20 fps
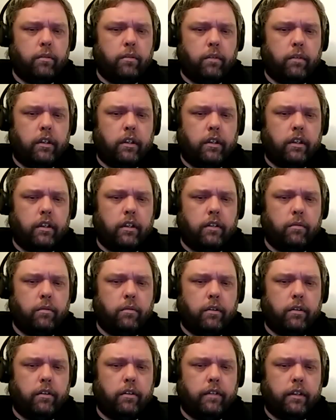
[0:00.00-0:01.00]
why. I
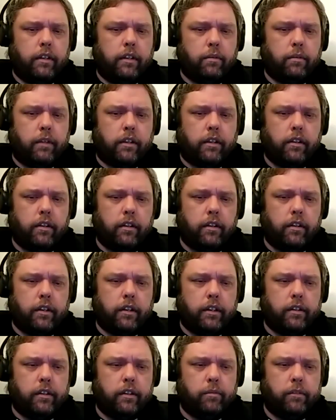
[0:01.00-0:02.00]
wonder if that's why Kurt
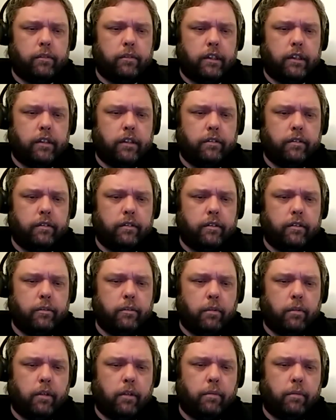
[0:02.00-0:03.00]
killed himself. It's
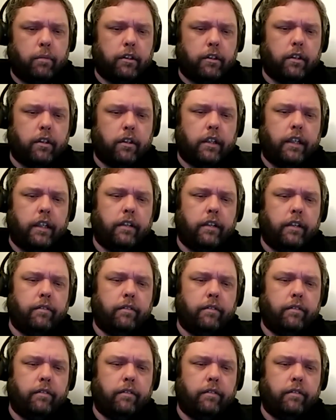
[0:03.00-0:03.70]
probably I mean, John, dude, Candy, John